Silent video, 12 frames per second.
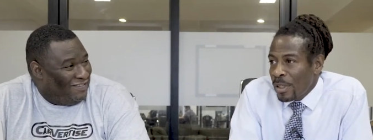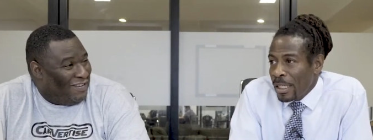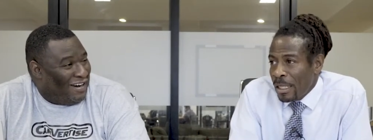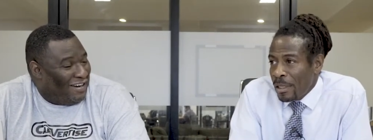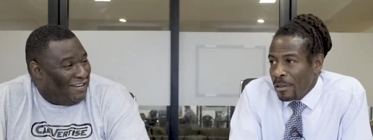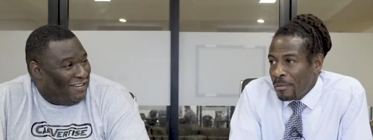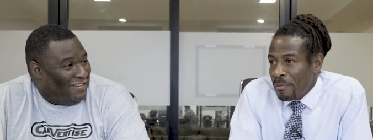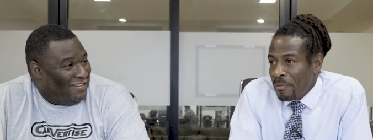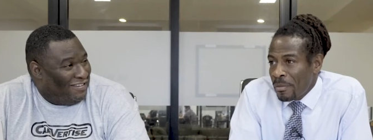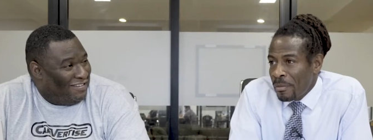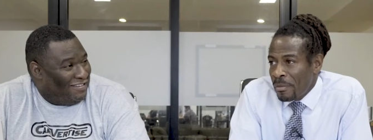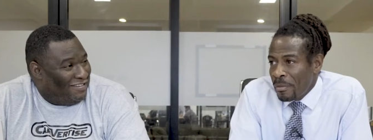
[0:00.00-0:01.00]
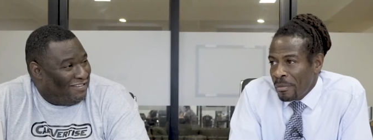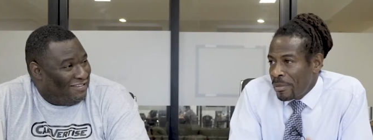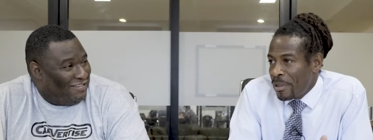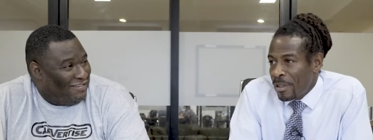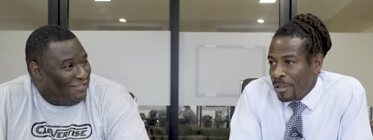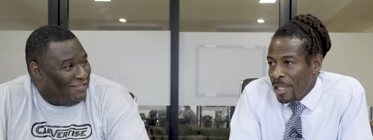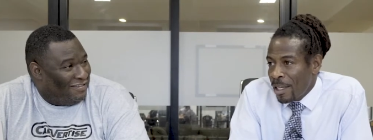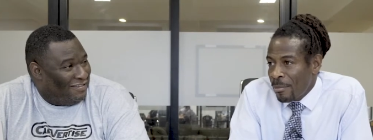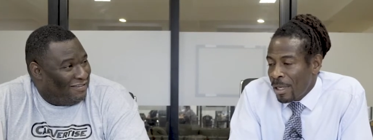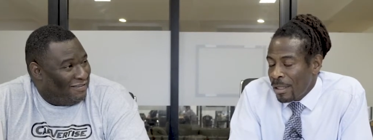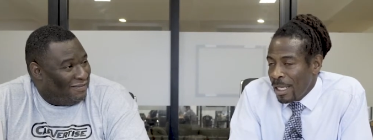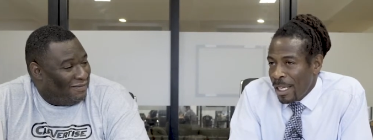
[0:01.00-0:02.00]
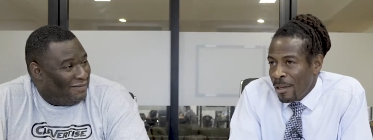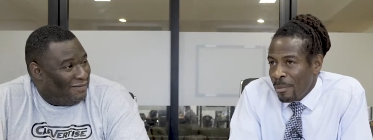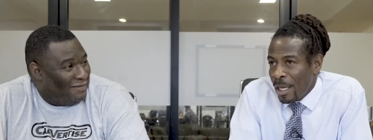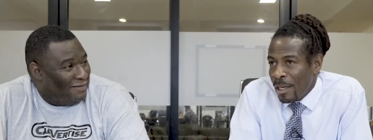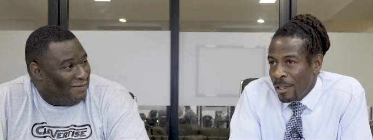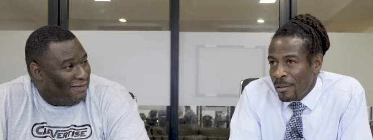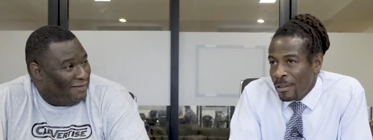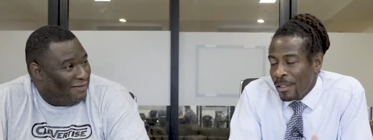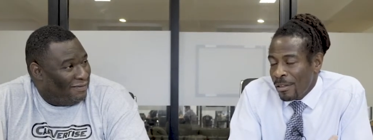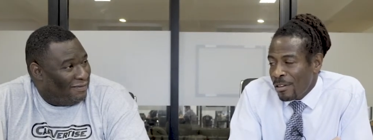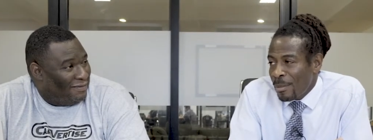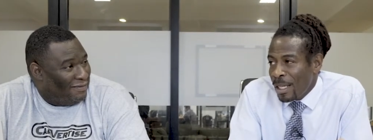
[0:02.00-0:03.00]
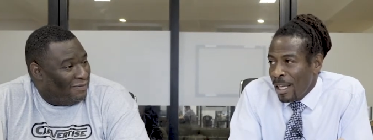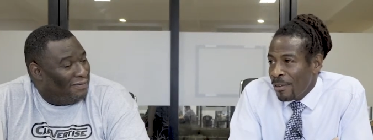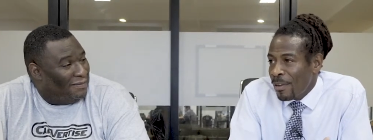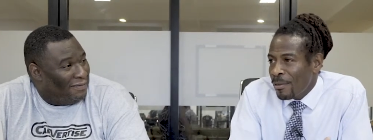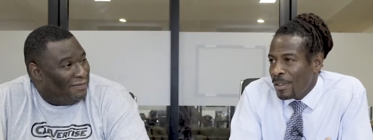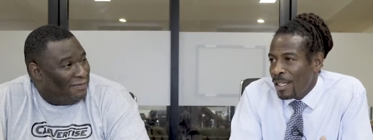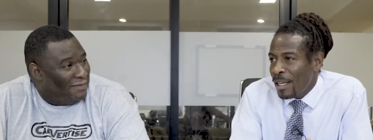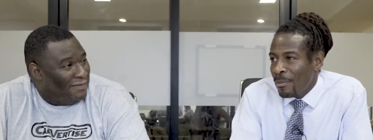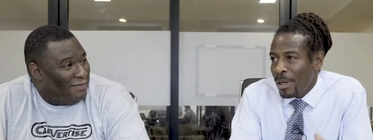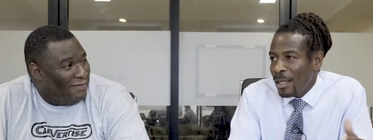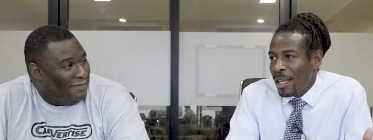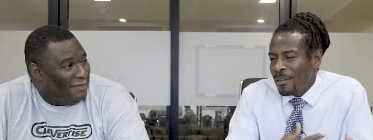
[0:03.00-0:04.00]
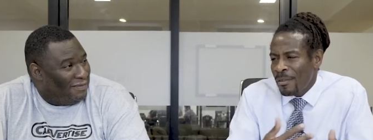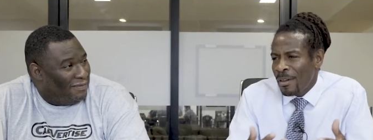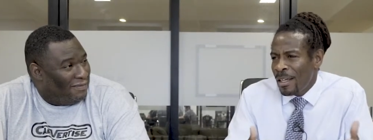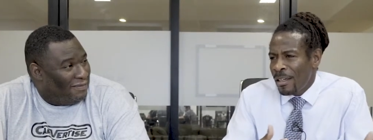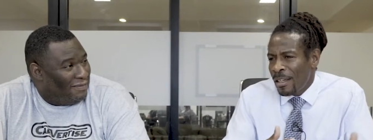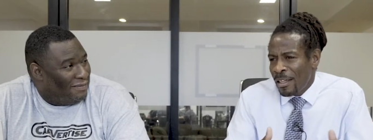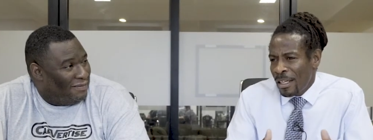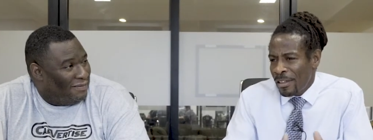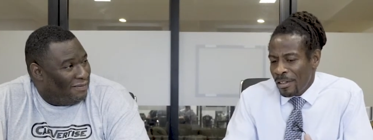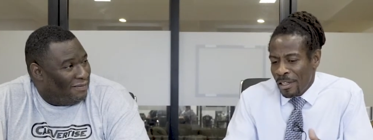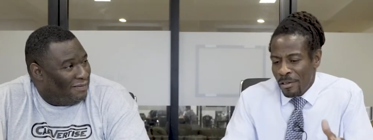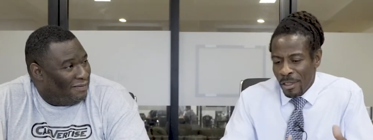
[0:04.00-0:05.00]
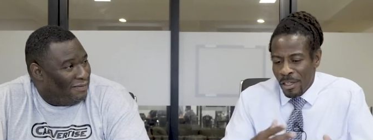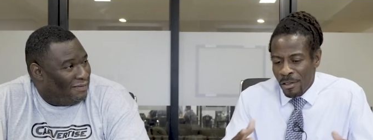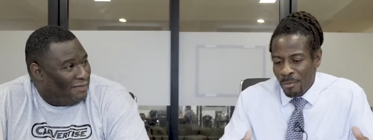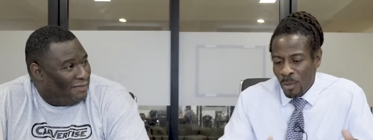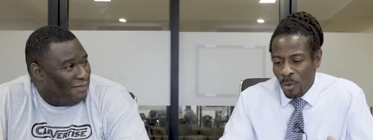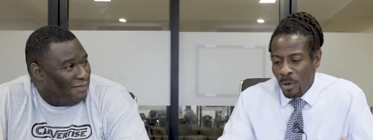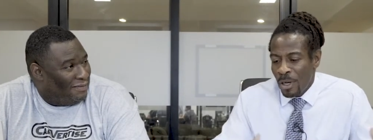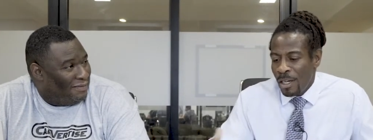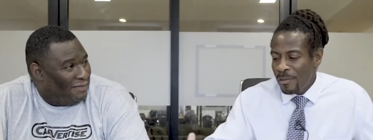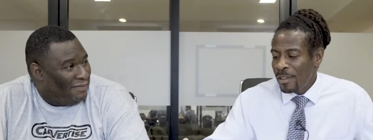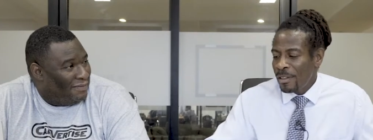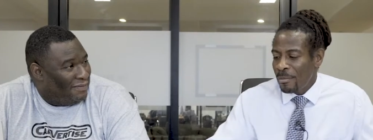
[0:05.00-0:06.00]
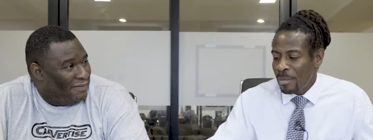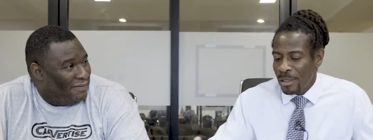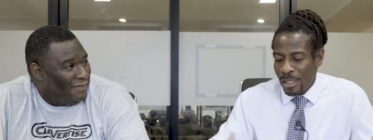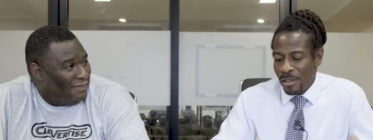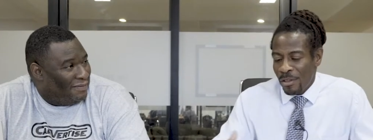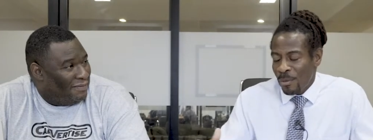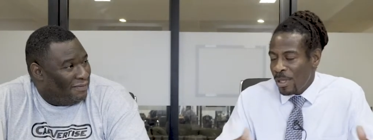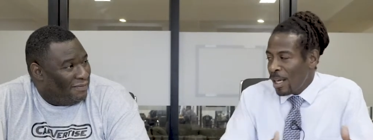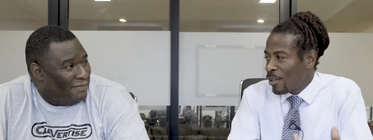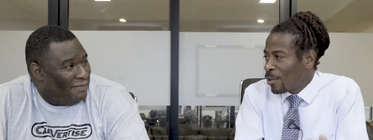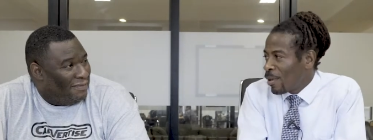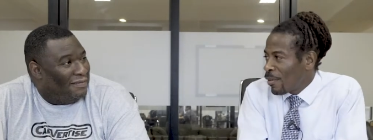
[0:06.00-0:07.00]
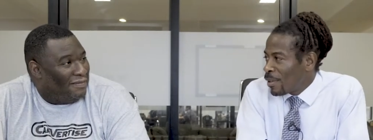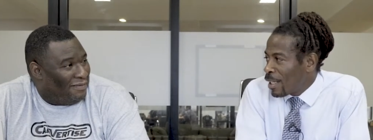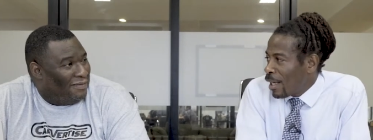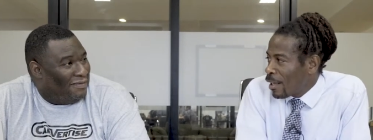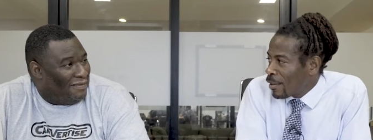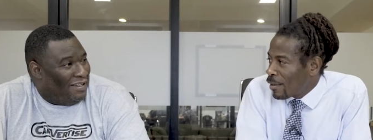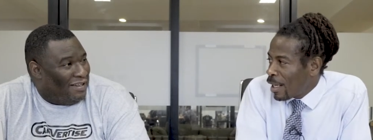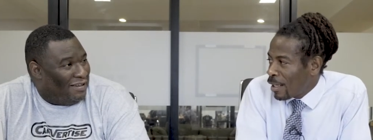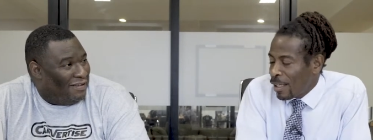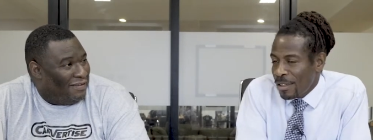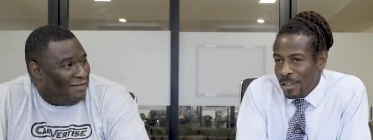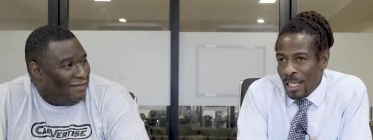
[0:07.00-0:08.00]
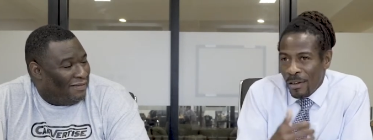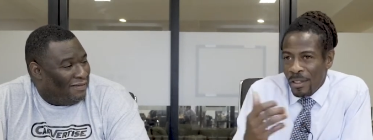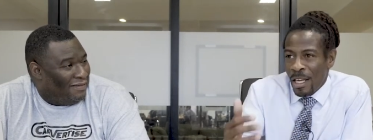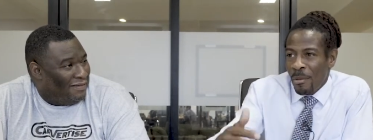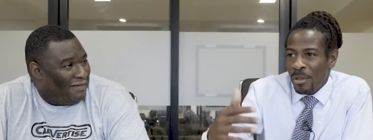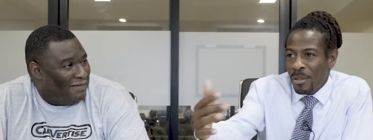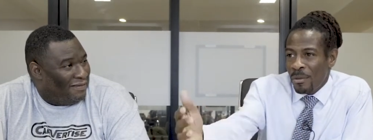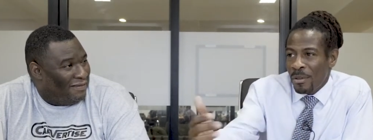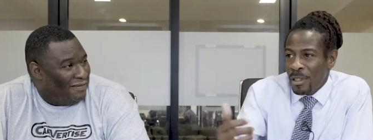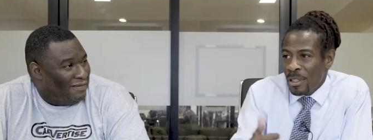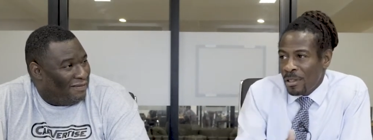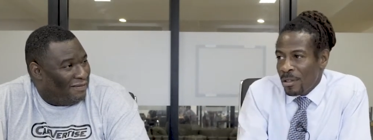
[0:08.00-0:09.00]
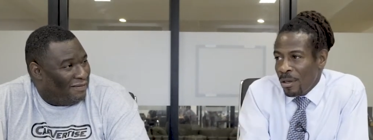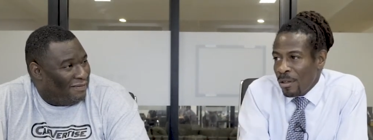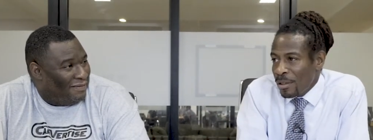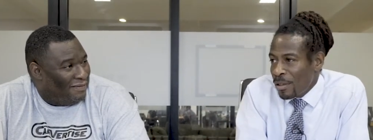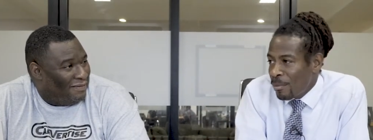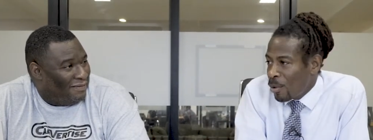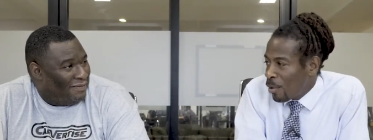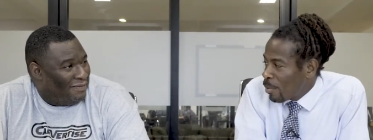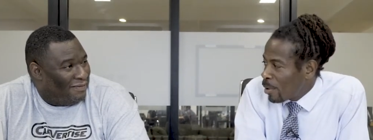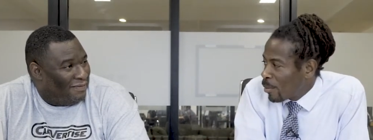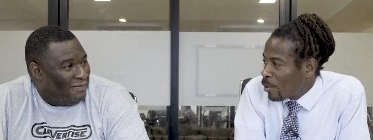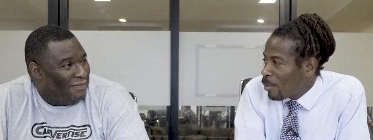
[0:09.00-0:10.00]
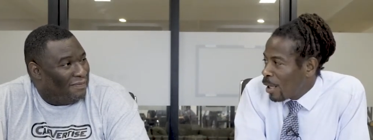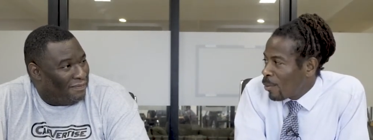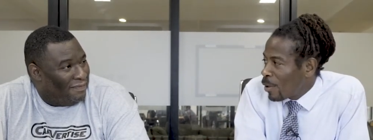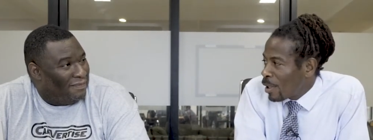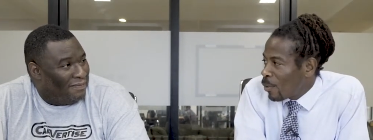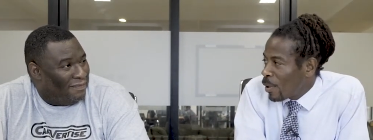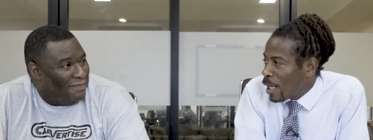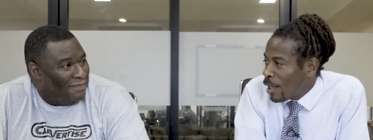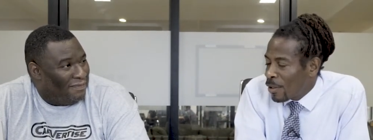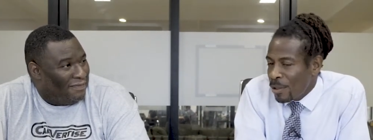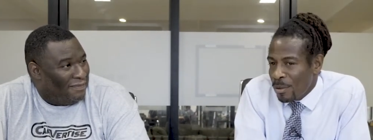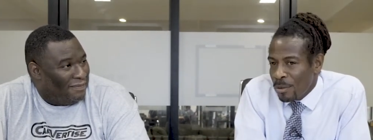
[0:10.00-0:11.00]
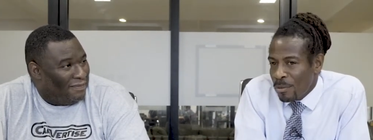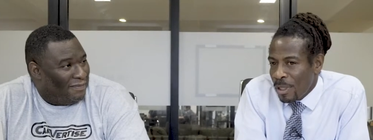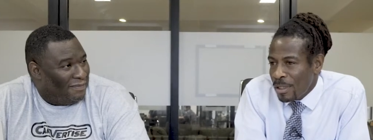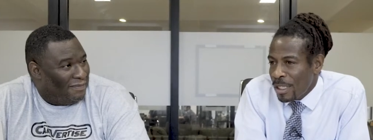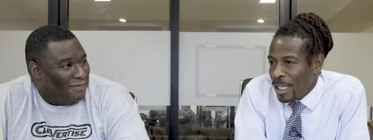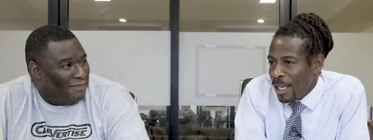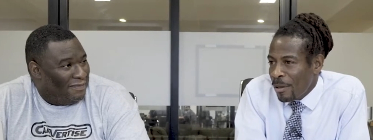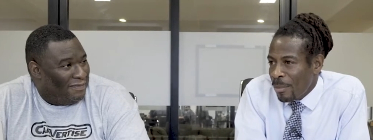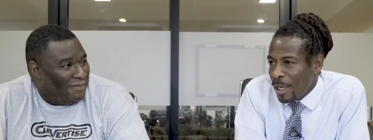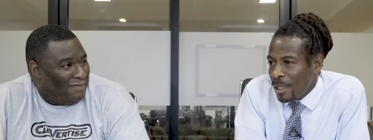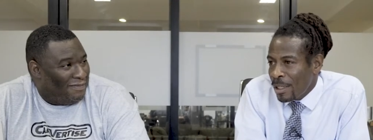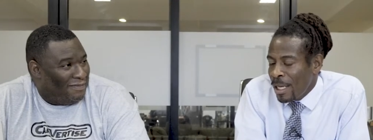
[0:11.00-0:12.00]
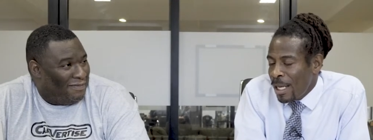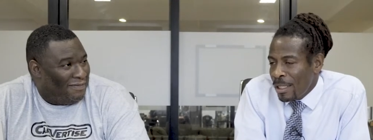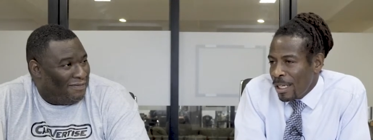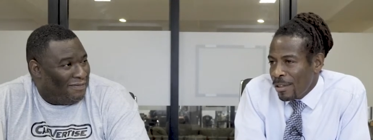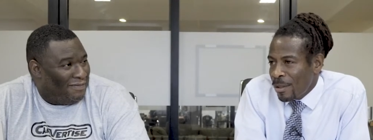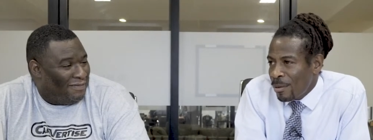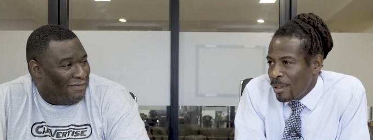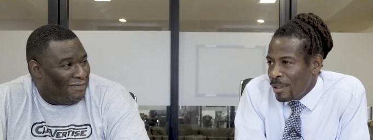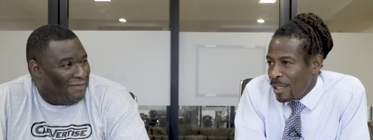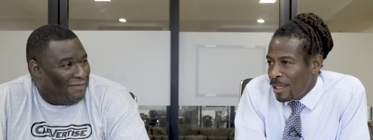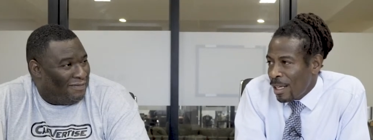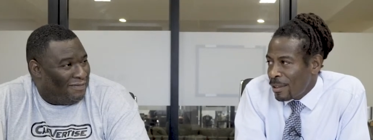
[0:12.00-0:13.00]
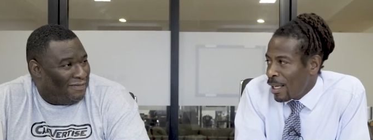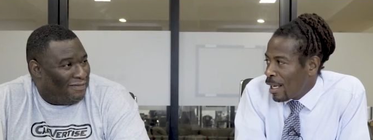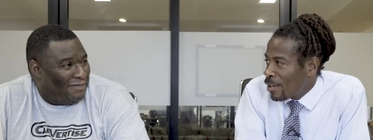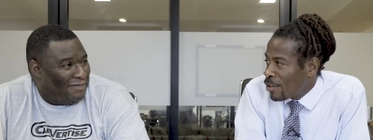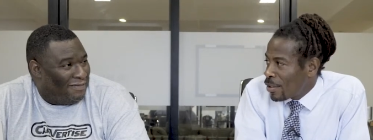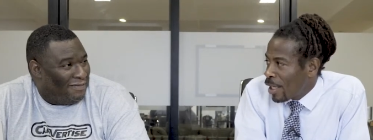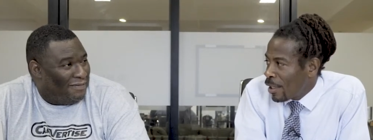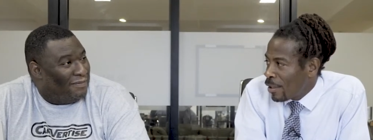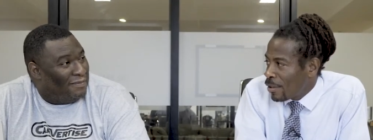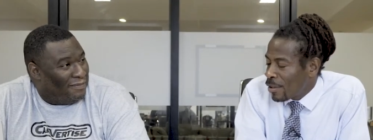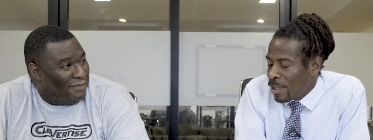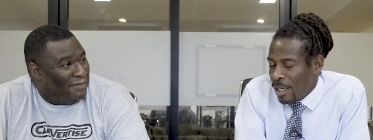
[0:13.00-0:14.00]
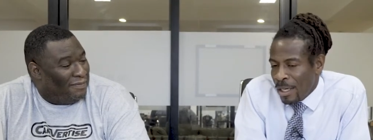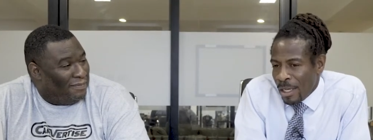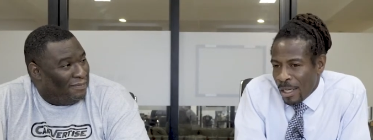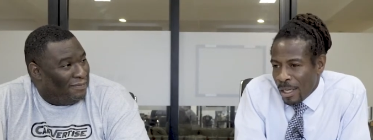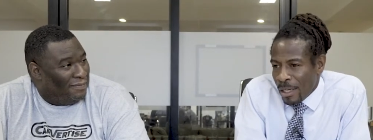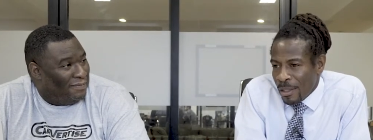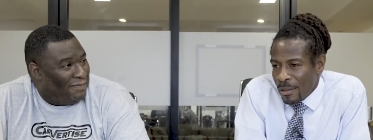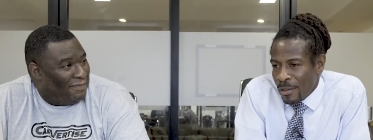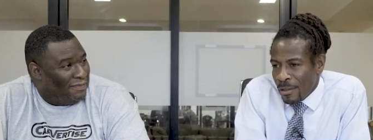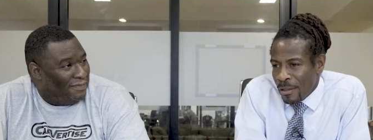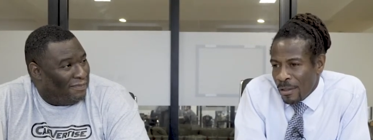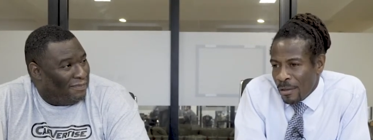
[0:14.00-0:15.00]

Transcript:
Speaker 1: right. and think about a campaign. This is my life every day. My life. It's, it's, it's more of it, but this is what I do every day. Yeah. Now, and I just have the opportunity to talk to more people about what, what I do running the campaign. That's the only thing that, that has changed. Mm-hmm. And